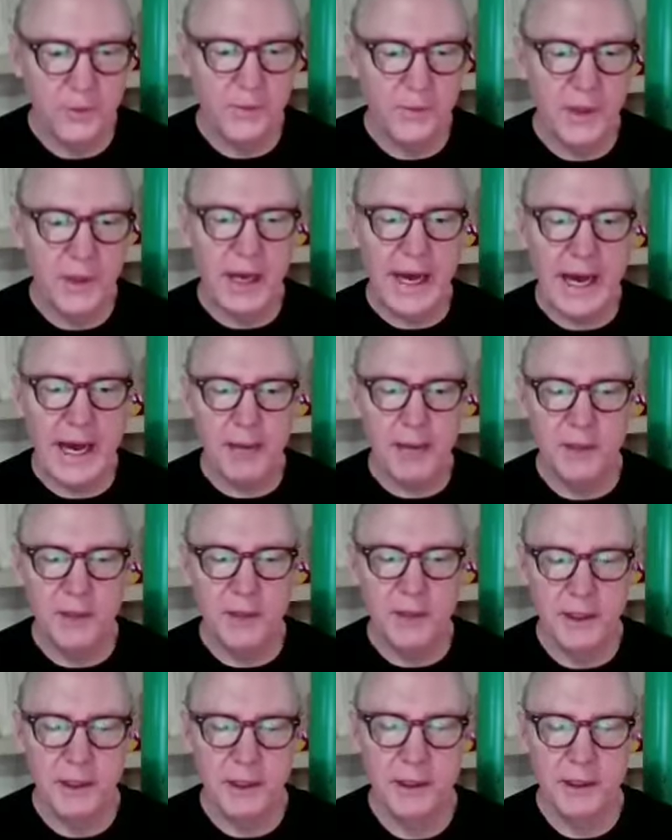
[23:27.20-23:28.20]
The
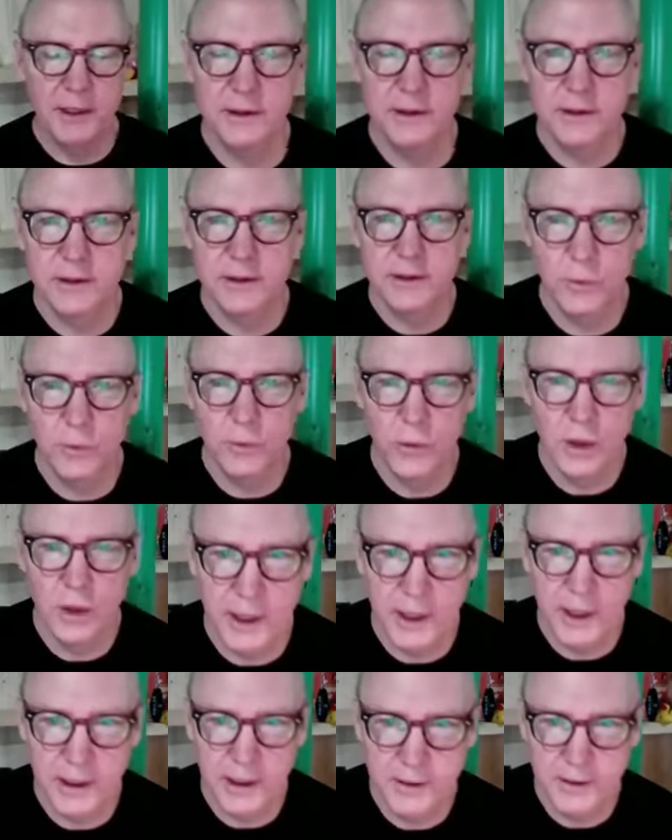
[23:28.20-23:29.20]
apnea is one of
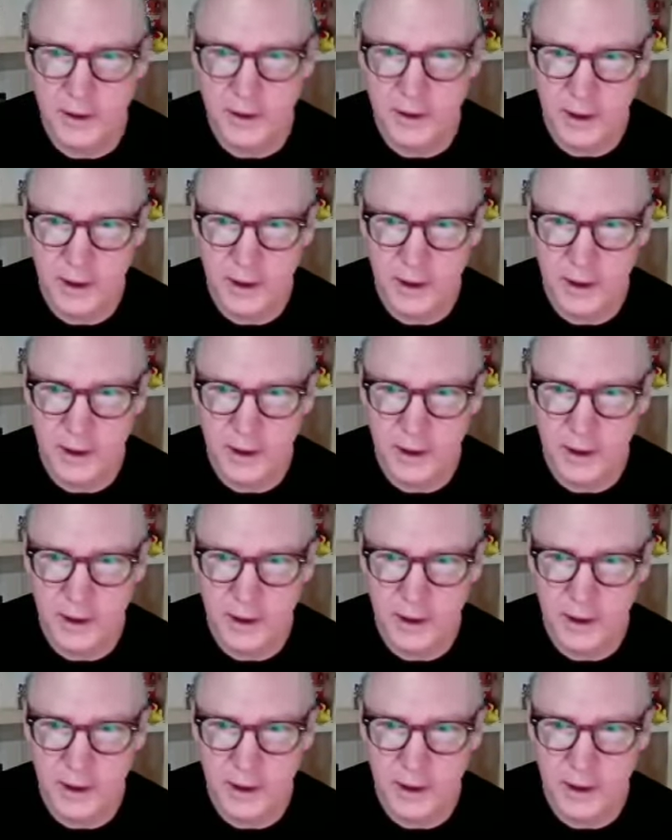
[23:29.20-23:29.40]
my